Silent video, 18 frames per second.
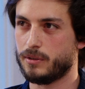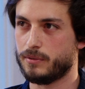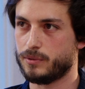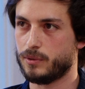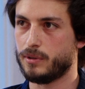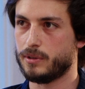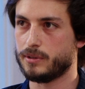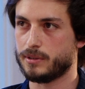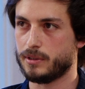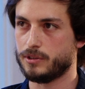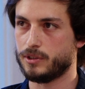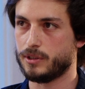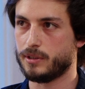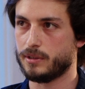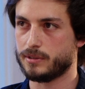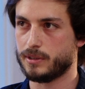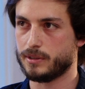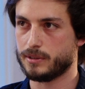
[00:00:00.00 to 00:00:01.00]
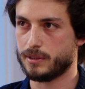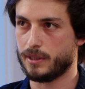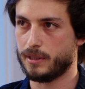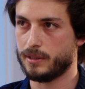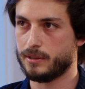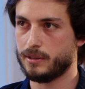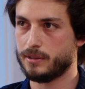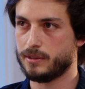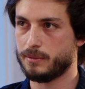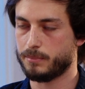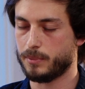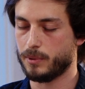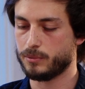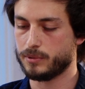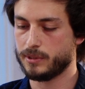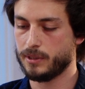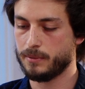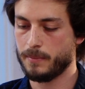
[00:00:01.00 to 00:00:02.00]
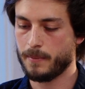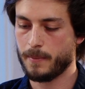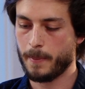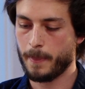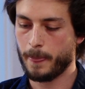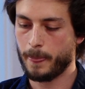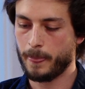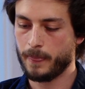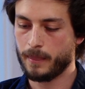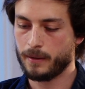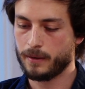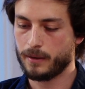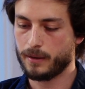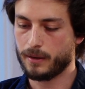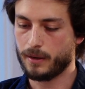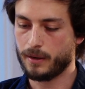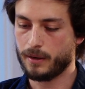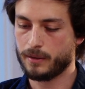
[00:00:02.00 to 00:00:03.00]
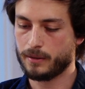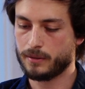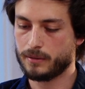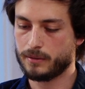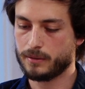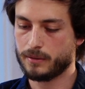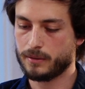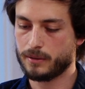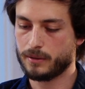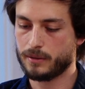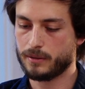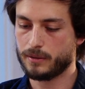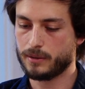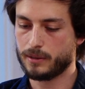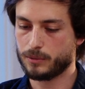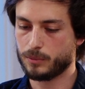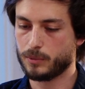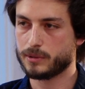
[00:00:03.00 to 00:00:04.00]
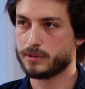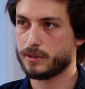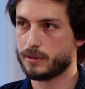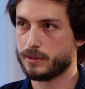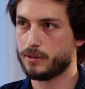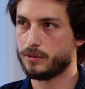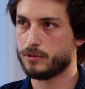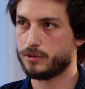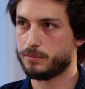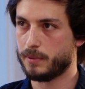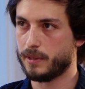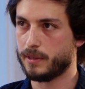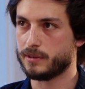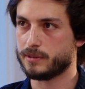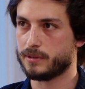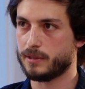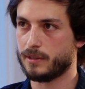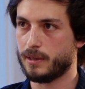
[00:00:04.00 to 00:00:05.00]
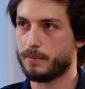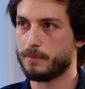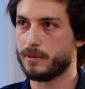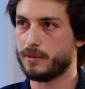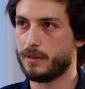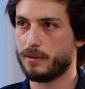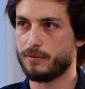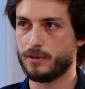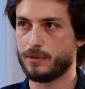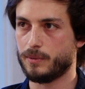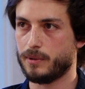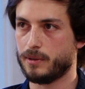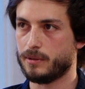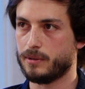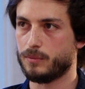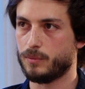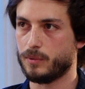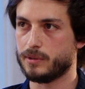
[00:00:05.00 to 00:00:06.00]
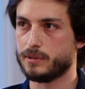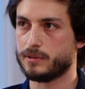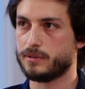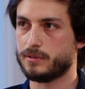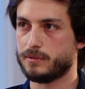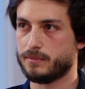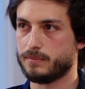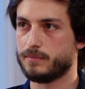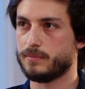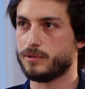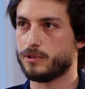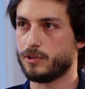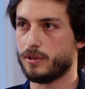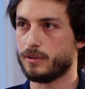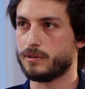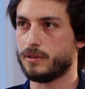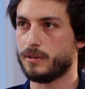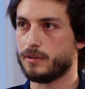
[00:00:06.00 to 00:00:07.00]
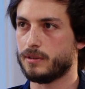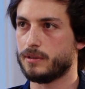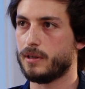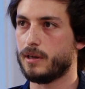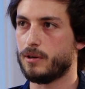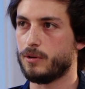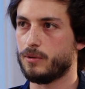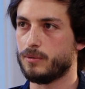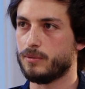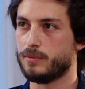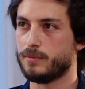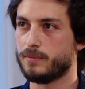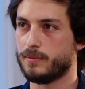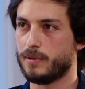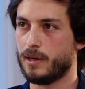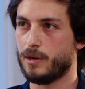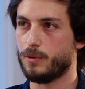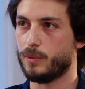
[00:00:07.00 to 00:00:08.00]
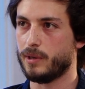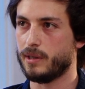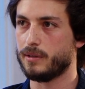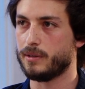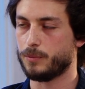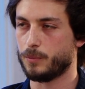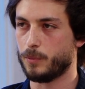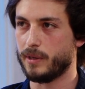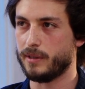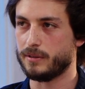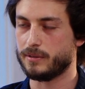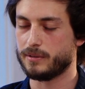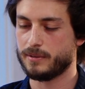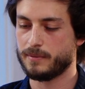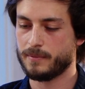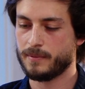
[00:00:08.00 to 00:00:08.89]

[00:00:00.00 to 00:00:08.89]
of Student Surgical Society Symposium. And it was a huge blast. I mean, everyone was shocked at how well it went.